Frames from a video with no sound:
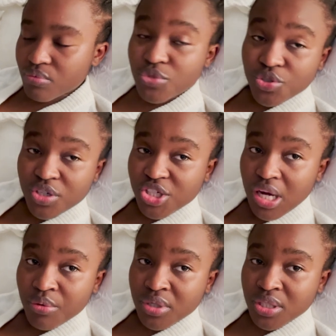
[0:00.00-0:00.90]
took a
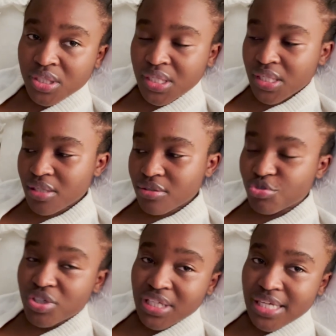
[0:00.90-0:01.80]
shower,
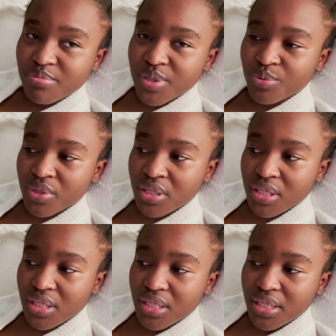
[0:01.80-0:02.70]
doing last minute
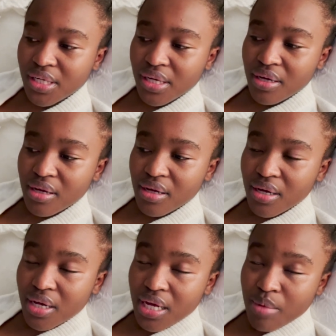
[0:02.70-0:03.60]
work,
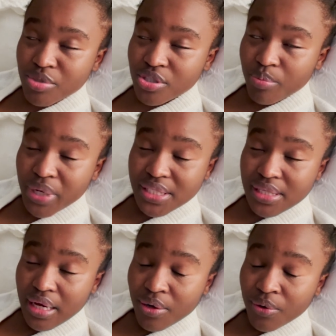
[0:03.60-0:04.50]
and I'm just gonna pass
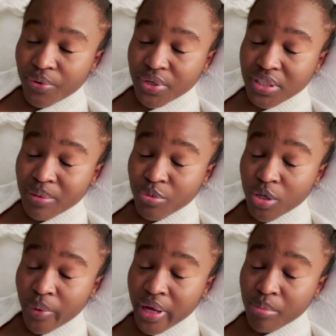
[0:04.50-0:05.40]
out, and then I'm gonna
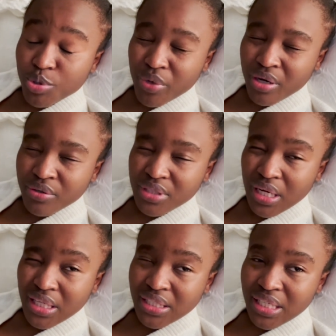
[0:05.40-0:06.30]
wake up tomorrow around
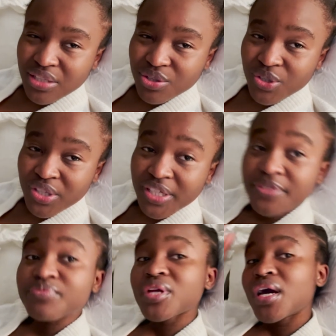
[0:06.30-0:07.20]
9:30.
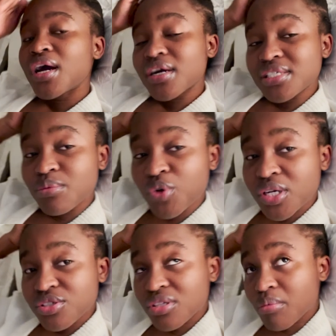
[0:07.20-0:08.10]
Because I'm going
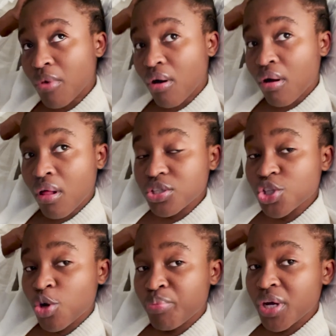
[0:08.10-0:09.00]
to the mall to
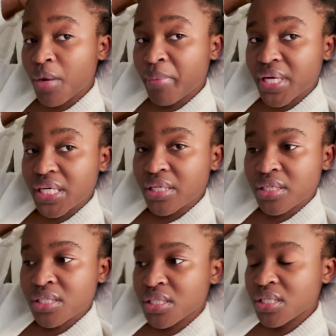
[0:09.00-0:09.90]
go pick up my
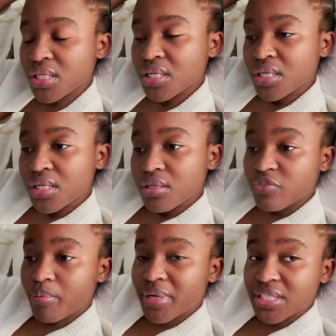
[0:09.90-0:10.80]
heater
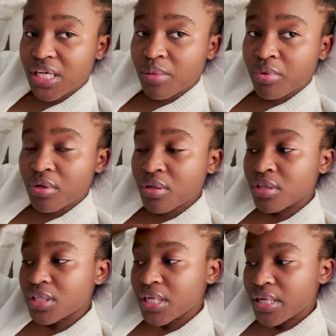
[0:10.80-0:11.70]
for my table
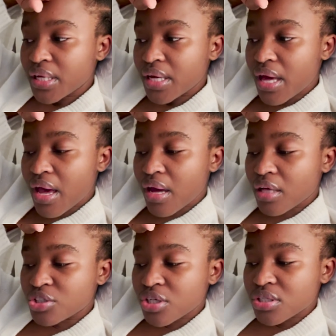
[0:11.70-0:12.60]

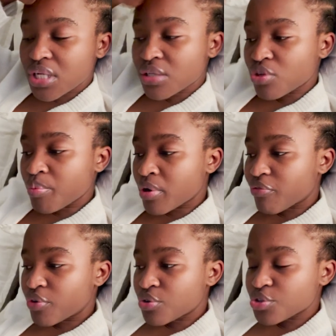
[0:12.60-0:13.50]
and just like do a bit
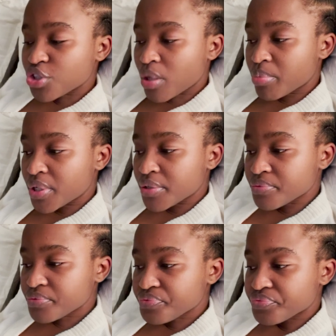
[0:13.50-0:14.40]
of window shopping